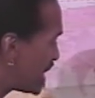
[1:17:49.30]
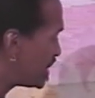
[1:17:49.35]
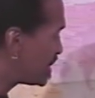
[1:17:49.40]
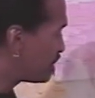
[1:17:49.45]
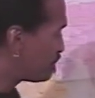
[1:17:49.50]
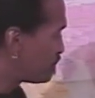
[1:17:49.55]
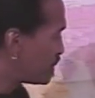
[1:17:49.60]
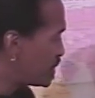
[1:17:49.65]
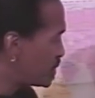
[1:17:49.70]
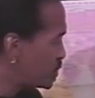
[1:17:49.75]
and then
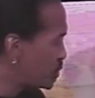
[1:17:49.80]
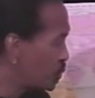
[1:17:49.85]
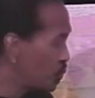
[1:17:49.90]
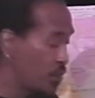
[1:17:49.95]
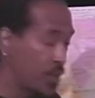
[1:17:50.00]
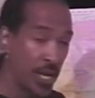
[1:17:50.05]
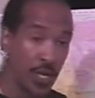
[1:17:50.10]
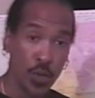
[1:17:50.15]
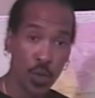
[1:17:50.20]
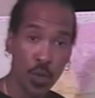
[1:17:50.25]
pretty soon
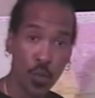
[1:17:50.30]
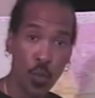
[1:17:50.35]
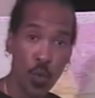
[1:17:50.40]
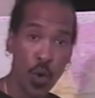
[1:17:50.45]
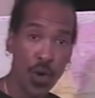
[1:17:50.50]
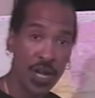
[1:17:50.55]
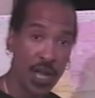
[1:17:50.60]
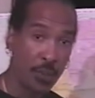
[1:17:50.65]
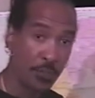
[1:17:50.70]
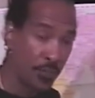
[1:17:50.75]
they go to war.
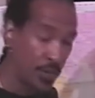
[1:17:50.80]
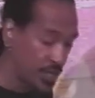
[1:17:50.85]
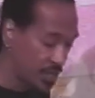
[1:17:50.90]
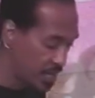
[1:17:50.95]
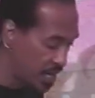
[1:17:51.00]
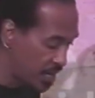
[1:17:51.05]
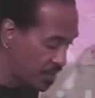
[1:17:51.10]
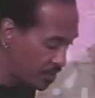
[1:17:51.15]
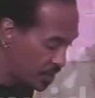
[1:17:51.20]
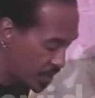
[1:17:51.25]
Now, Prince
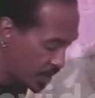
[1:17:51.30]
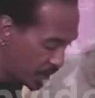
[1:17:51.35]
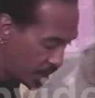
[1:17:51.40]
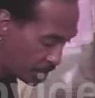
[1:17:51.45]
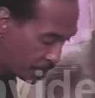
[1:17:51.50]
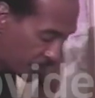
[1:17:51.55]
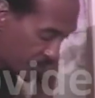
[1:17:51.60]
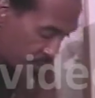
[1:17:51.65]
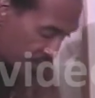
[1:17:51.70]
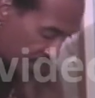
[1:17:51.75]
Henry, uh,
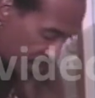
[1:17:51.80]
Prince